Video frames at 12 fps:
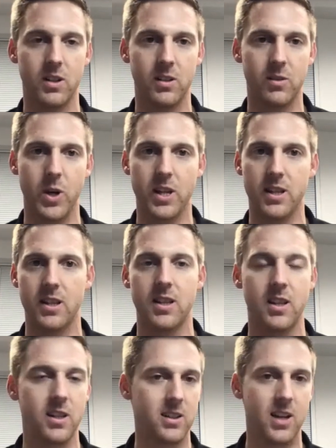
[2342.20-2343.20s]
with
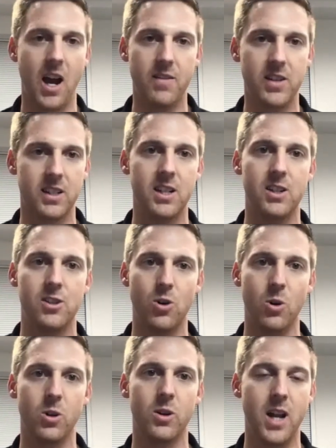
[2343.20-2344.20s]
obviously
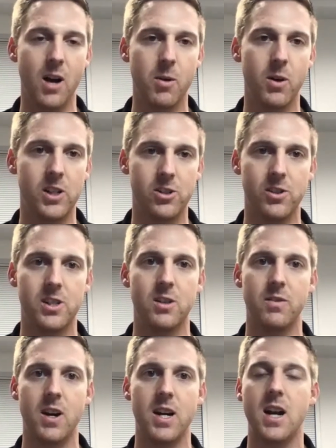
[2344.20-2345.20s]
shoulder and elbow injuries are
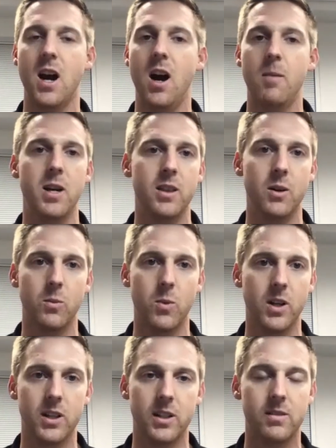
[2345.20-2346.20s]
very common. They're one
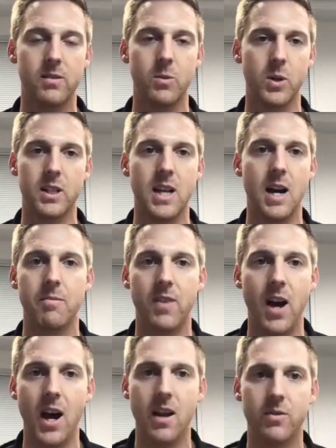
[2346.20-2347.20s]
of the one of the top
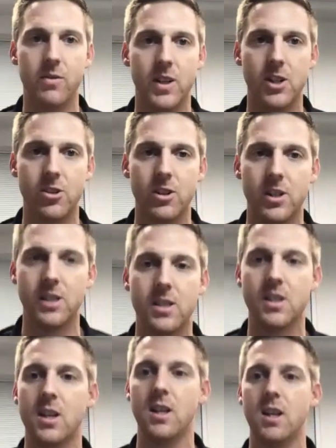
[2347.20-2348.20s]
five
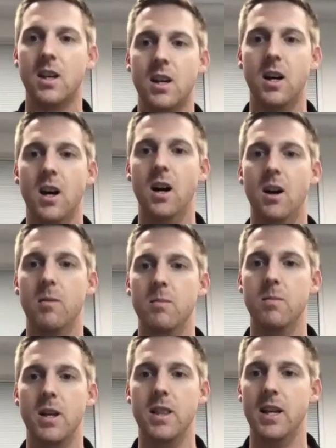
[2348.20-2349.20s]
injuries. Um,
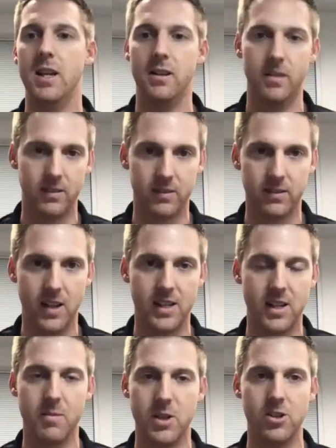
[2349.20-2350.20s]
and then as
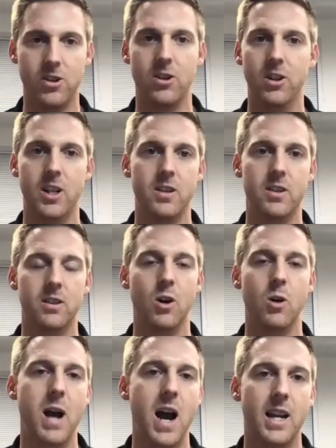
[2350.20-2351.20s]
I mentioned earlier, low
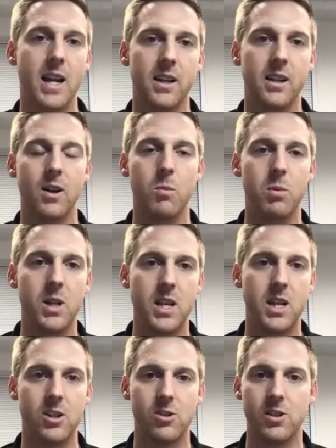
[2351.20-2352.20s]
back and oblique
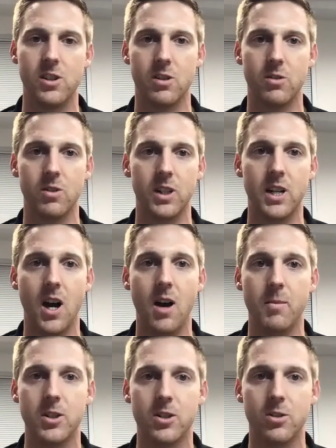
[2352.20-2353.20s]
injuries are really
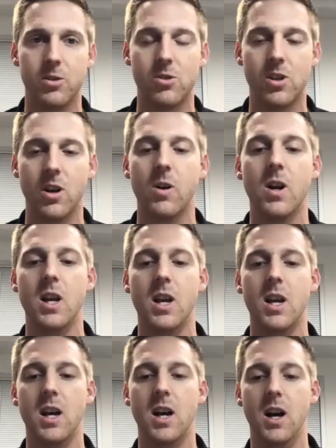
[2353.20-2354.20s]
common too. So
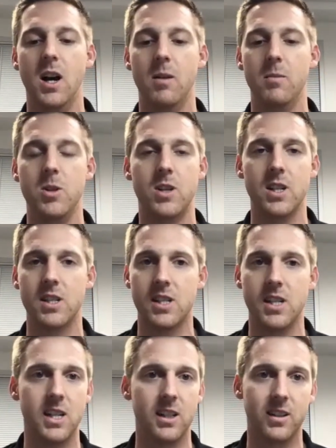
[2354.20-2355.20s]
um, you can
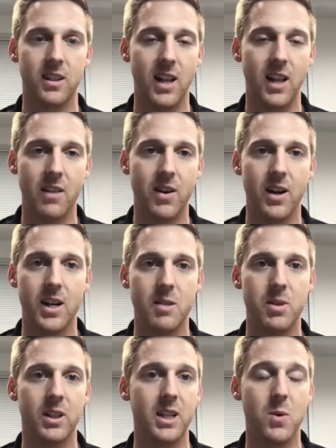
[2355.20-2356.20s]
see a, a, lot of
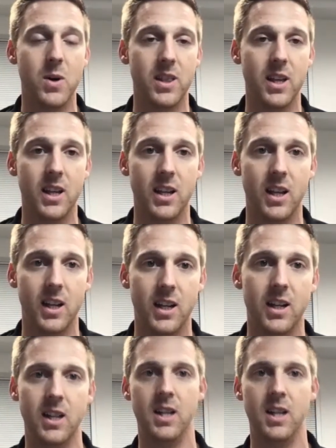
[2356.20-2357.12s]
variability with it and